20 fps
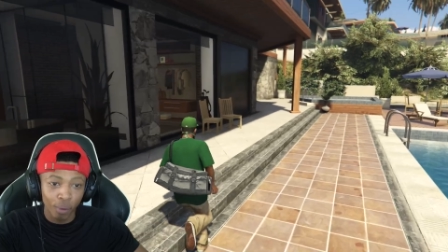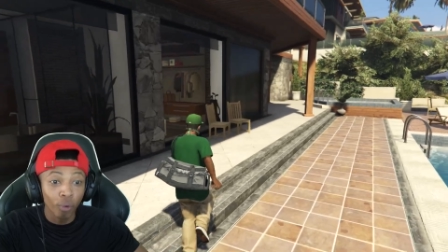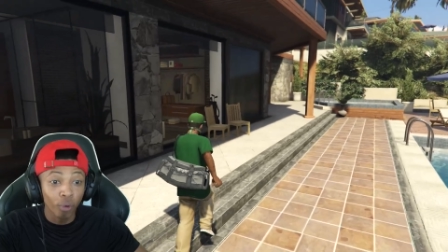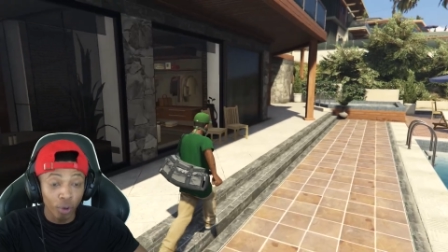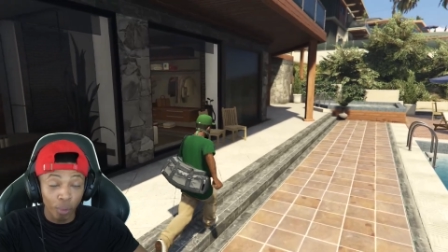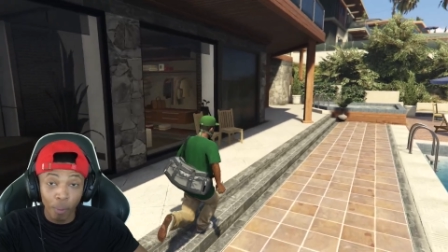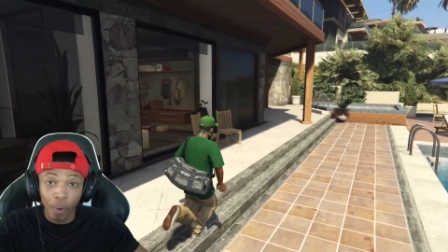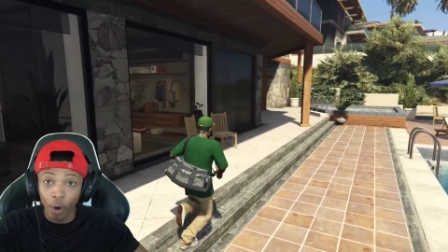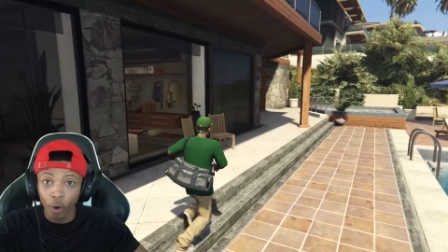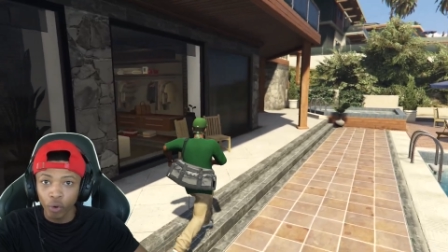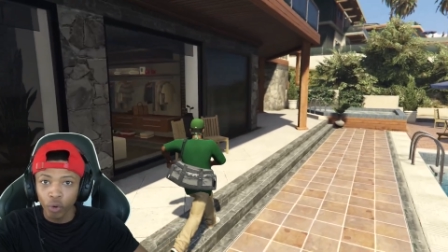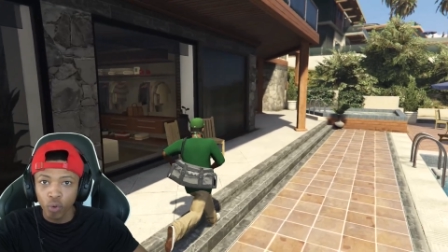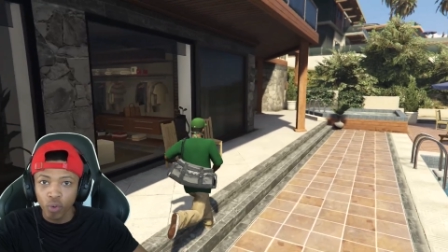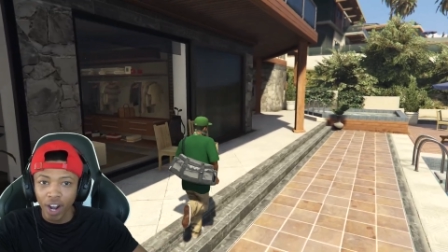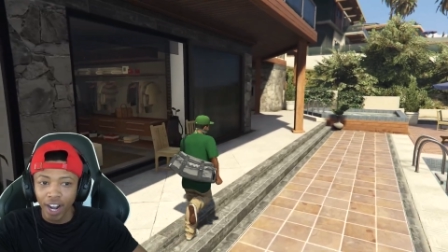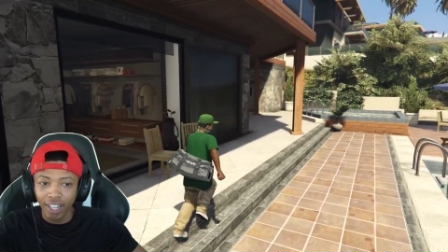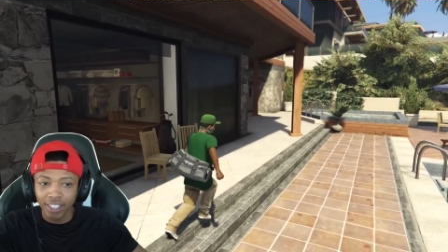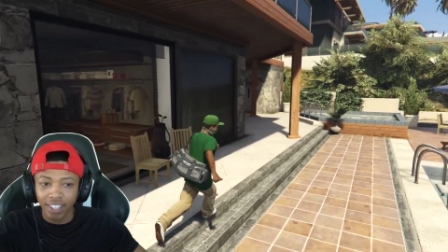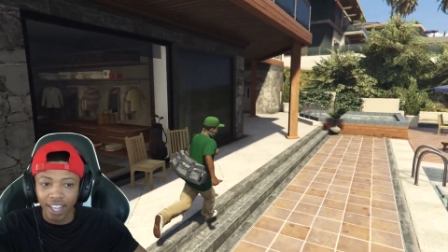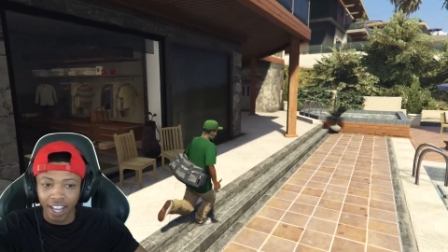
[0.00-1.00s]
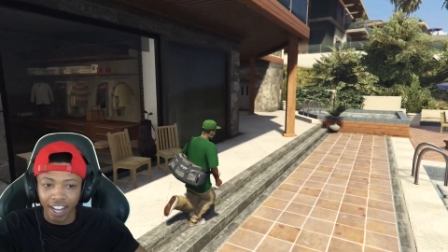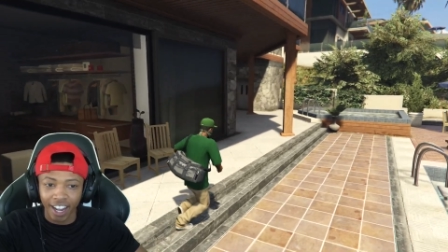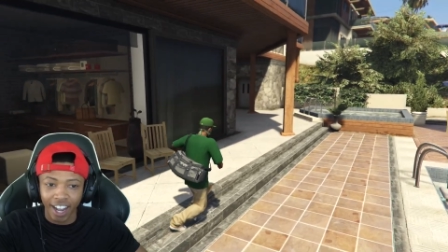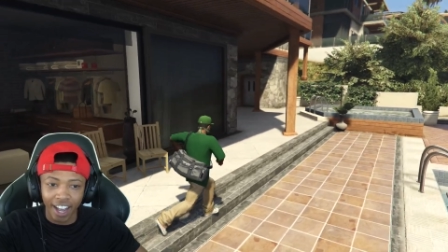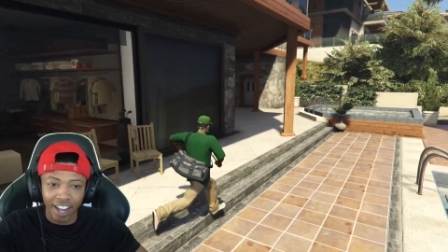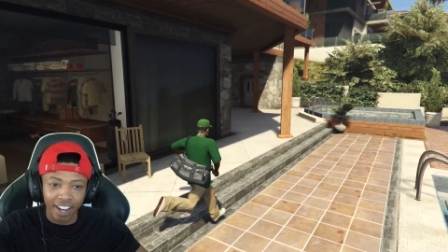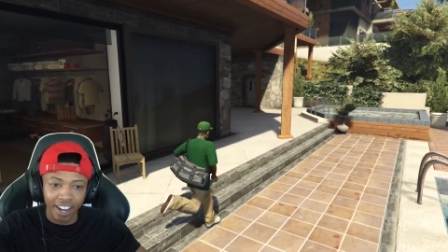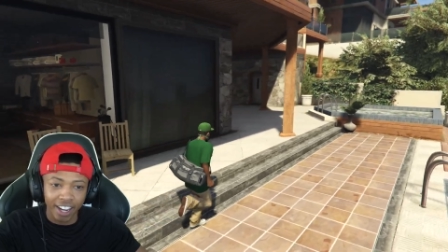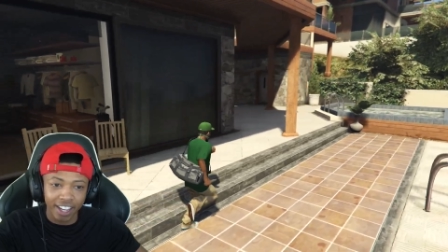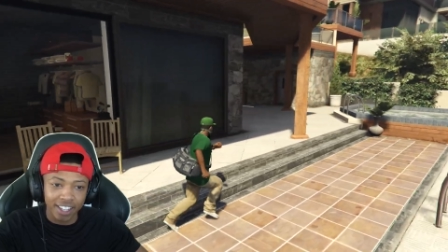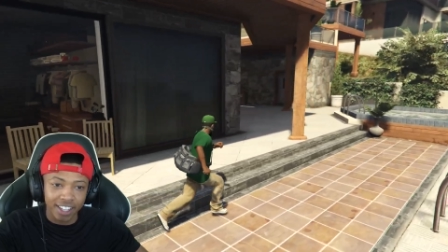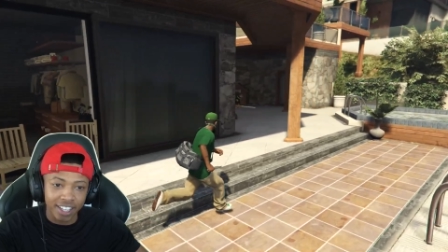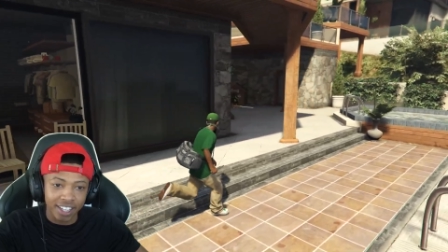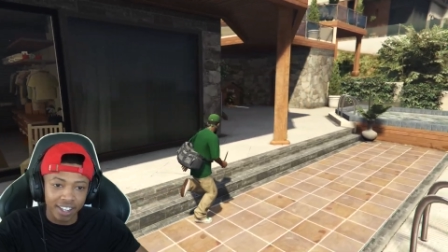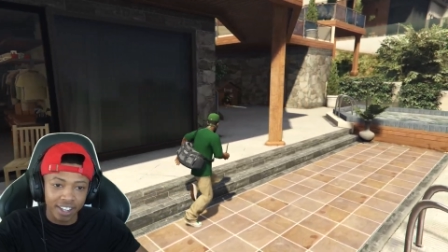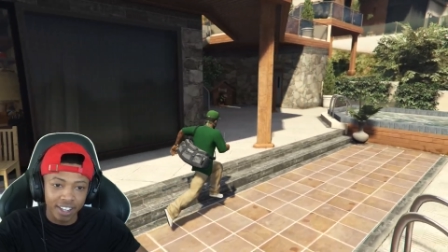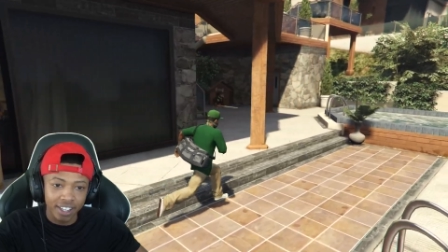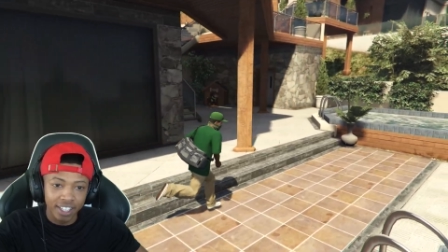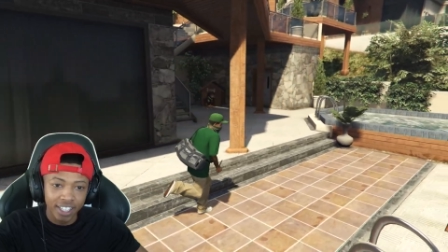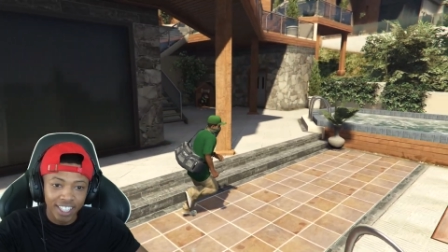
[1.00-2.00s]
What we gonna do, guys? I got, an
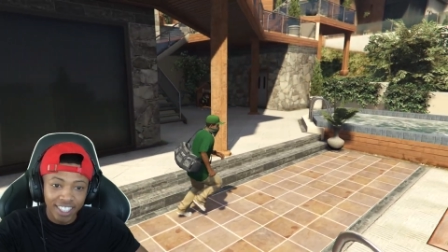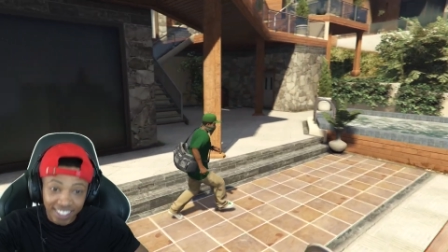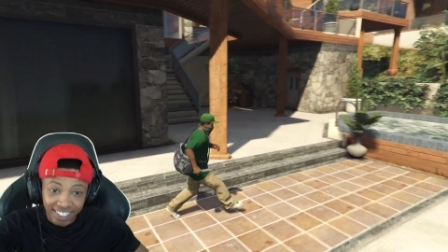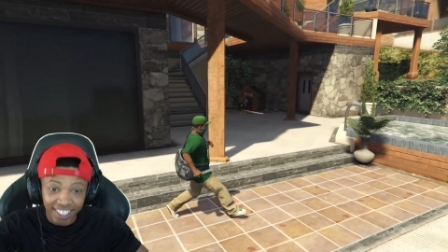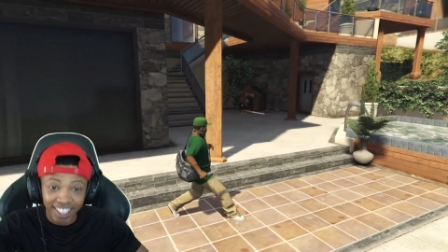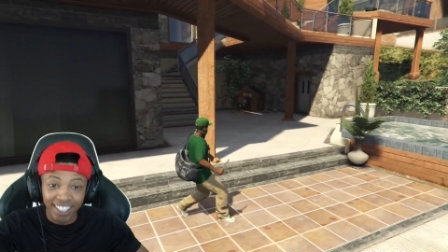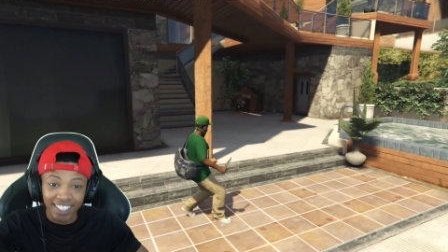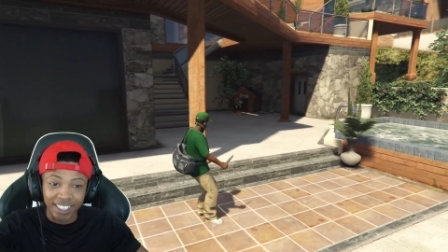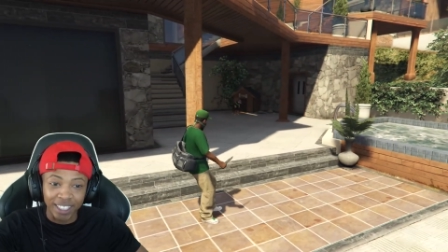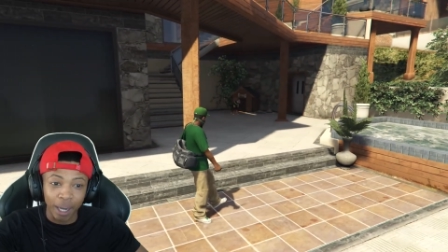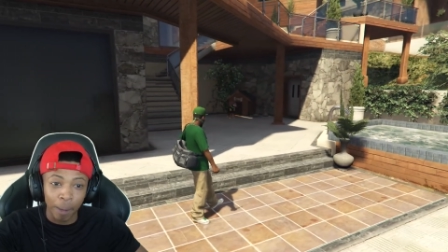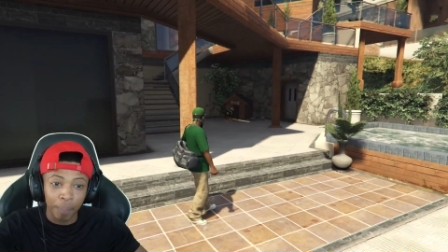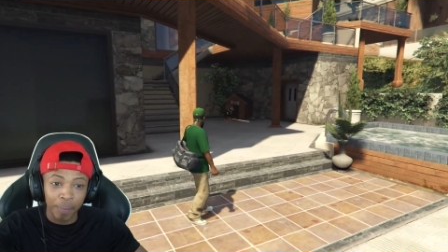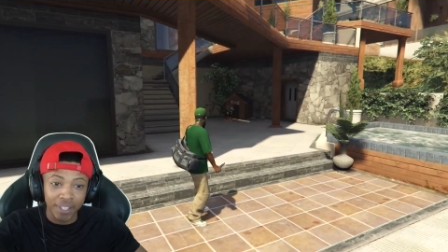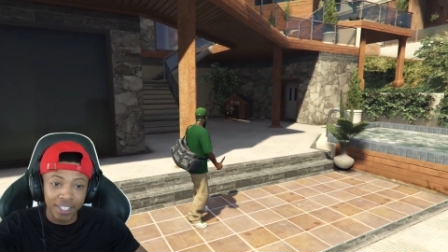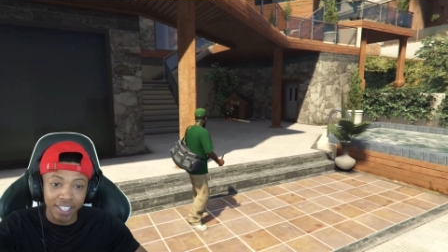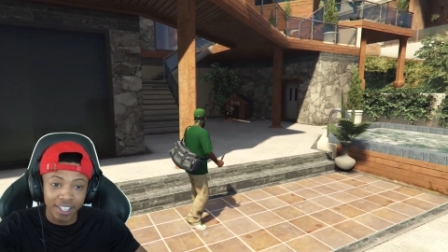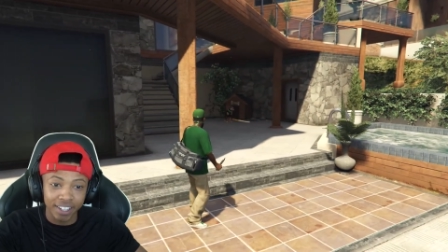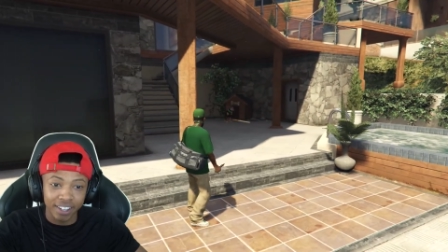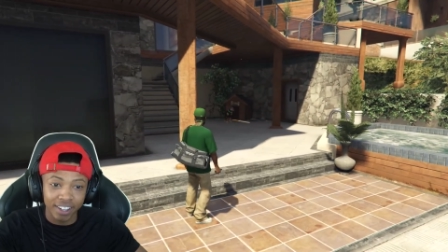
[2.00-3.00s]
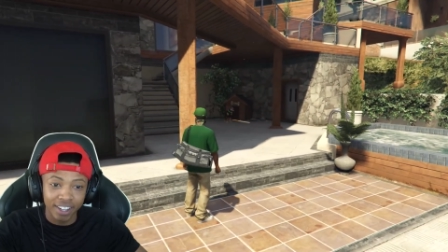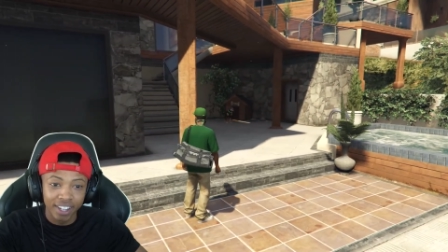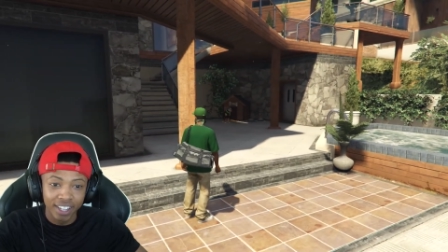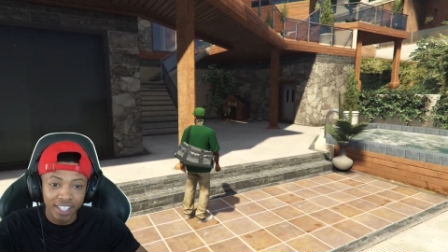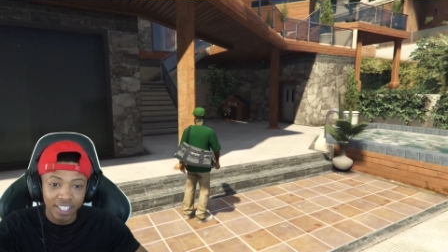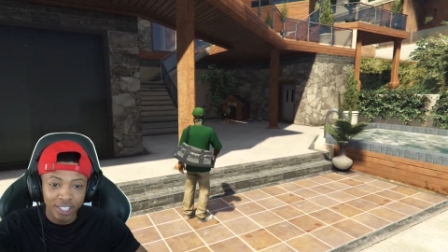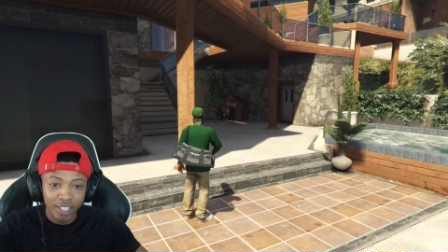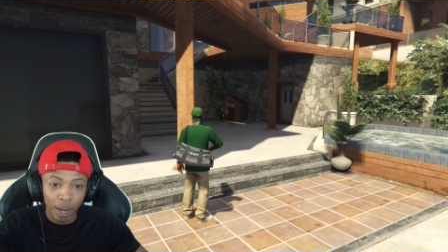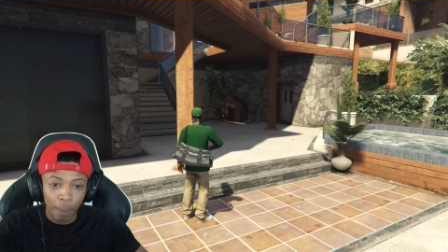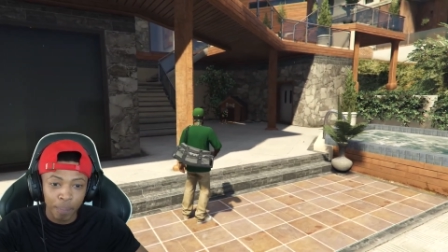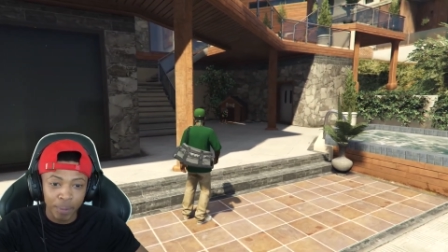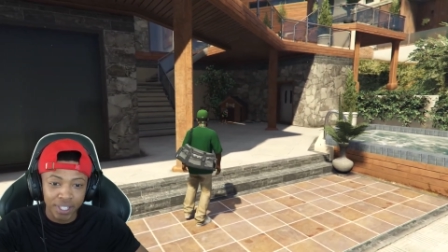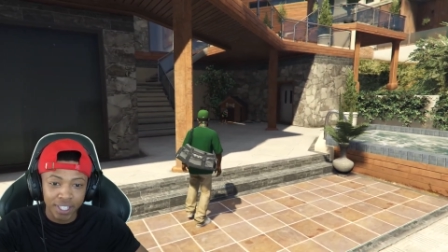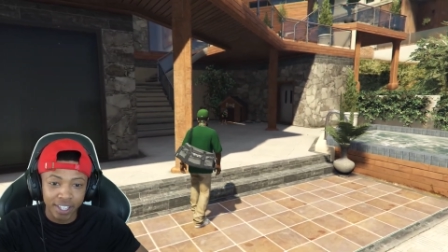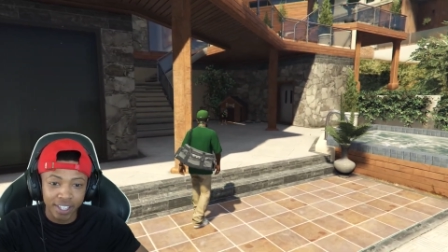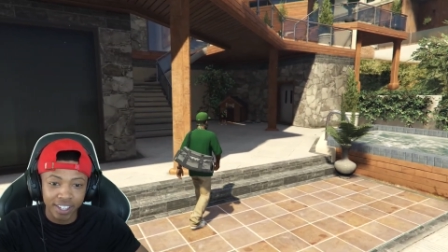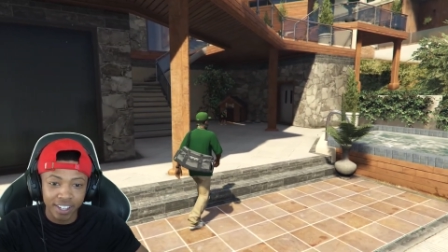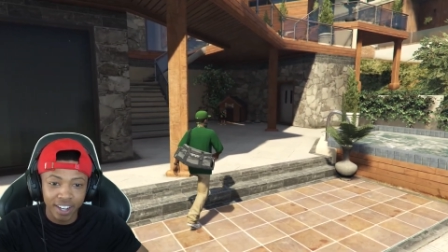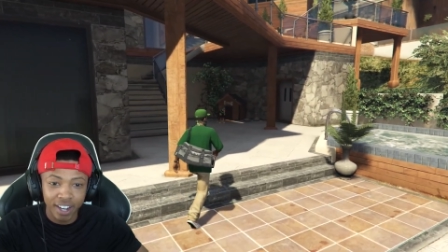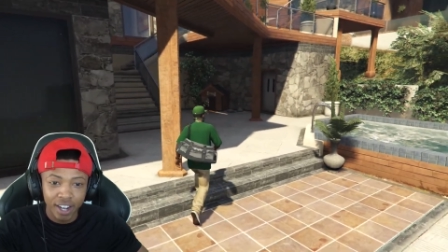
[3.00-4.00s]
idea. Yes, Chop is here. Chop is
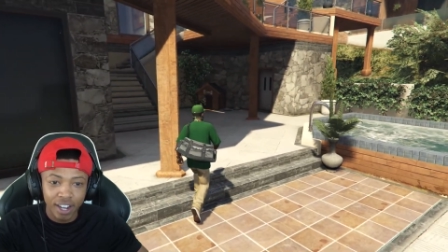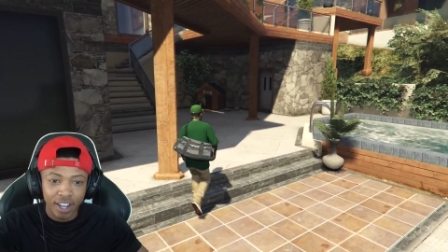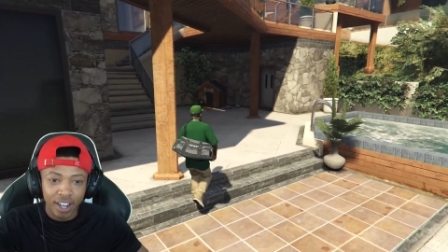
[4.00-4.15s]
here.